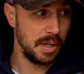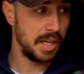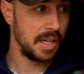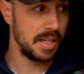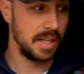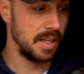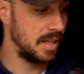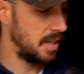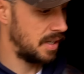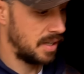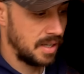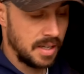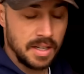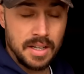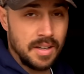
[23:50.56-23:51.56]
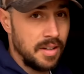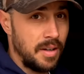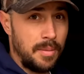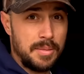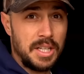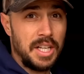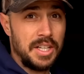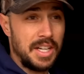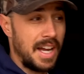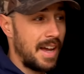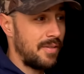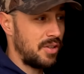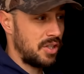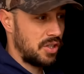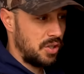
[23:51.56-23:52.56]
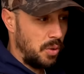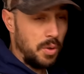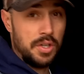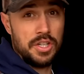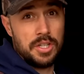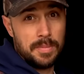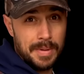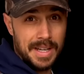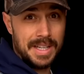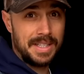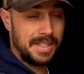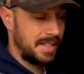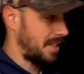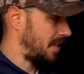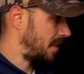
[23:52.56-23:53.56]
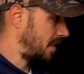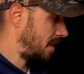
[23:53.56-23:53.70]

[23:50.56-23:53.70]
but I'm telling you, having storage space,